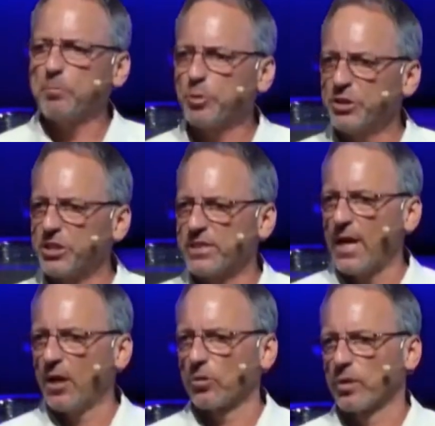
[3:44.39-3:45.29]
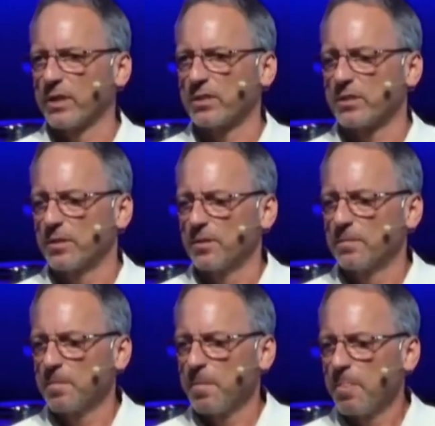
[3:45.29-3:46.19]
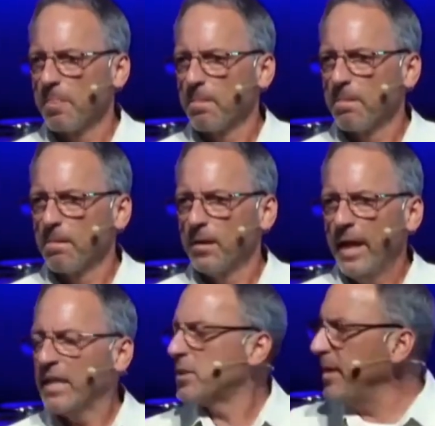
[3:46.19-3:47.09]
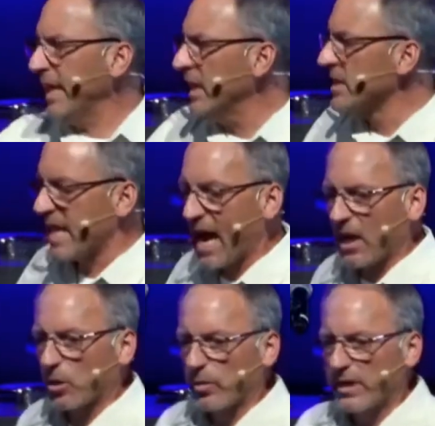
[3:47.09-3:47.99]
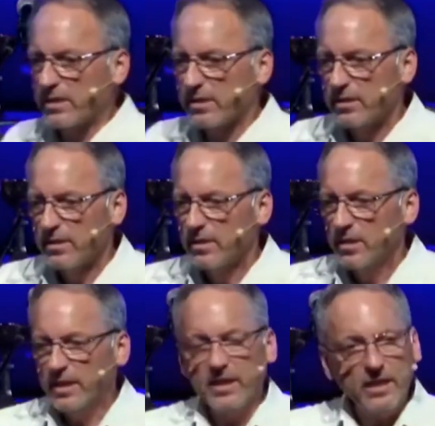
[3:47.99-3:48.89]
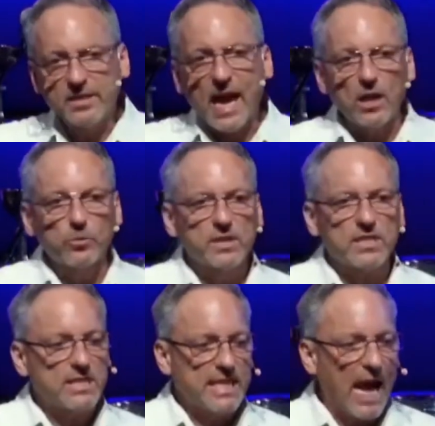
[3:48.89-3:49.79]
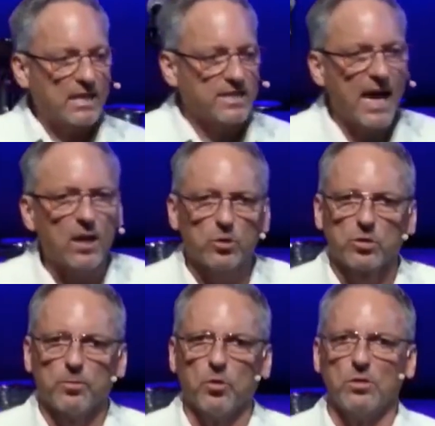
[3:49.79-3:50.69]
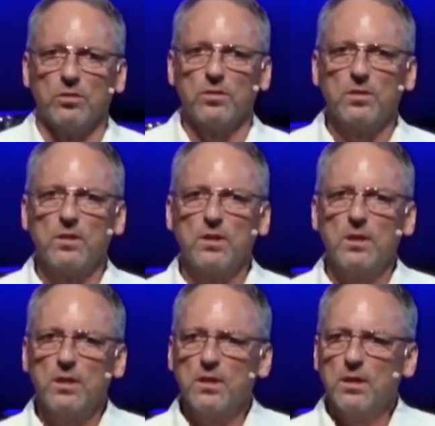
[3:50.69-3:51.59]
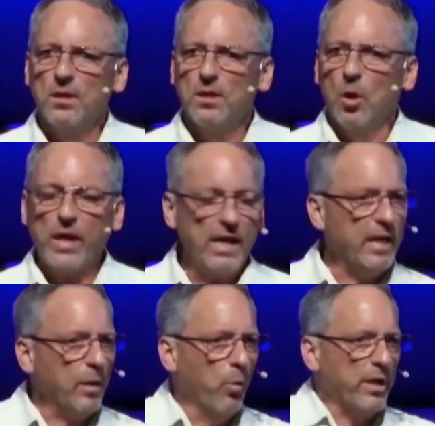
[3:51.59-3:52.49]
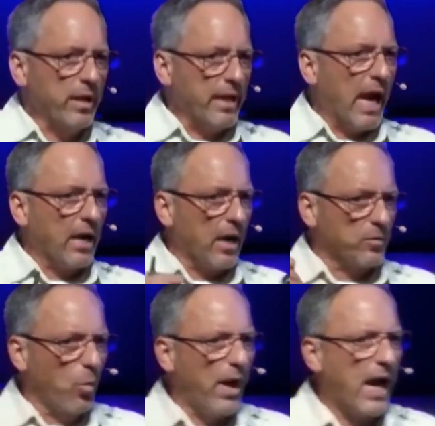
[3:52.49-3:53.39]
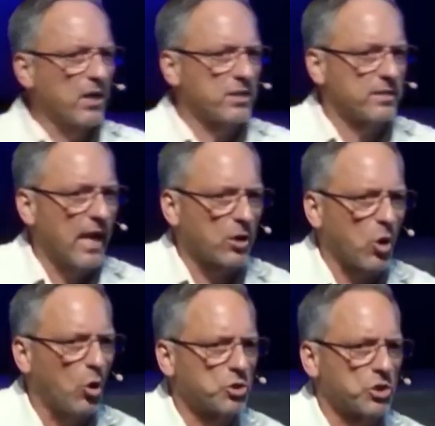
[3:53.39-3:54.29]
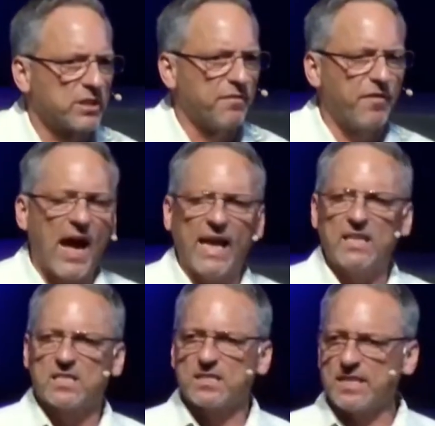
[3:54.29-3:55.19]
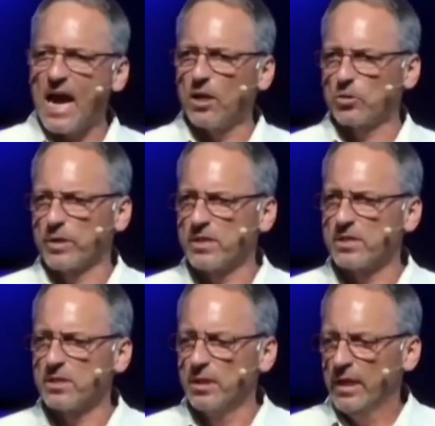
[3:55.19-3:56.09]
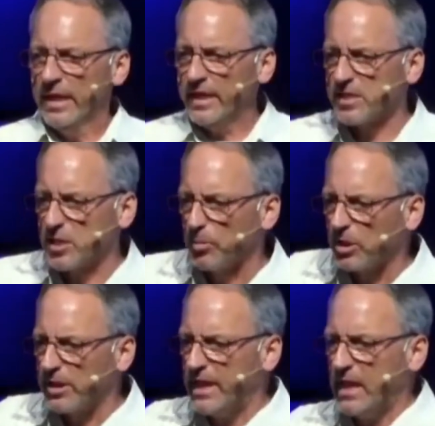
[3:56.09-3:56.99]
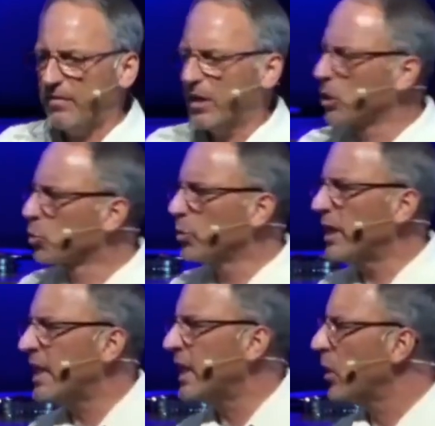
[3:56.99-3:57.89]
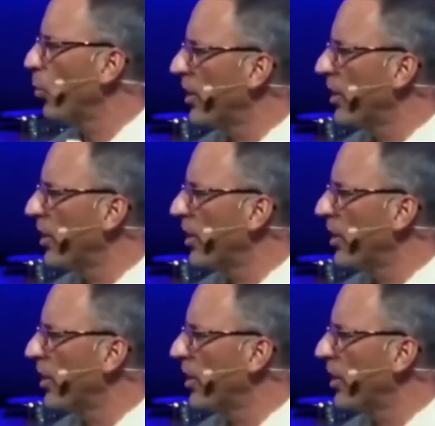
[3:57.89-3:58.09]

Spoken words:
preaches tolerance. And to be intolerance is not tolerable. Okay, the way our culture defines tolerance is to believe and agree with